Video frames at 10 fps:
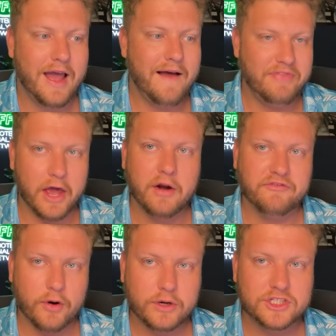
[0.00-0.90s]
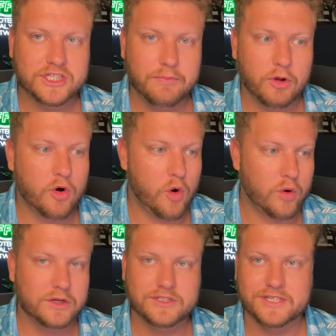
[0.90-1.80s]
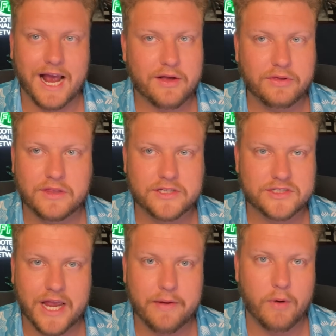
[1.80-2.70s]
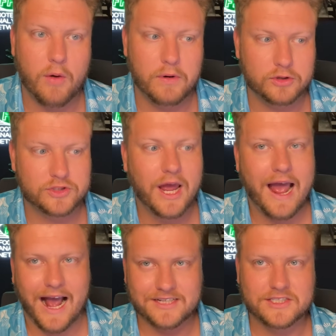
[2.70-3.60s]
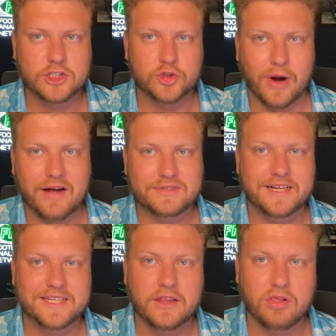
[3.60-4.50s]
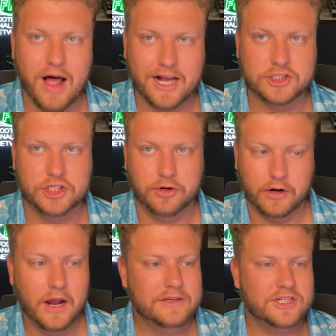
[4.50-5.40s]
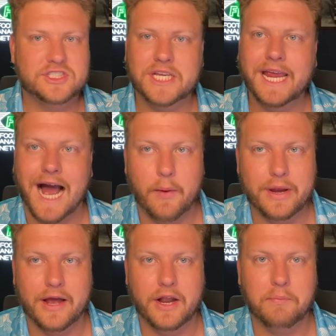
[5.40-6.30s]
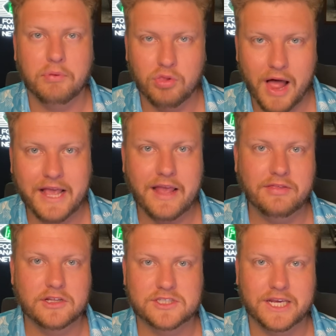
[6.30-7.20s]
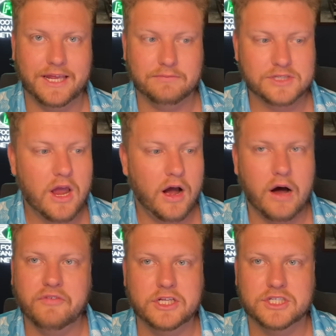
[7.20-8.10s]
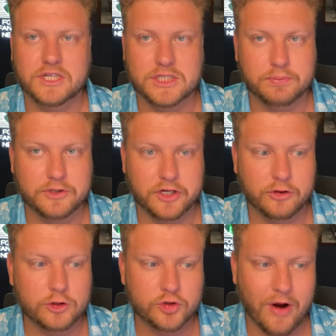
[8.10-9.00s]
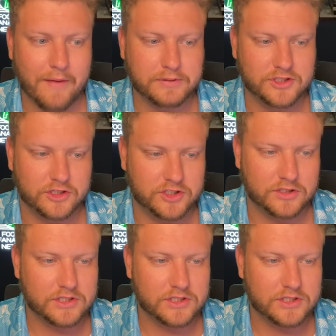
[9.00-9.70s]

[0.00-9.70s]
that are very similar or exactly the same almost as the draft I did last year, to see how we end up liking the teams of each of these particular draft positions.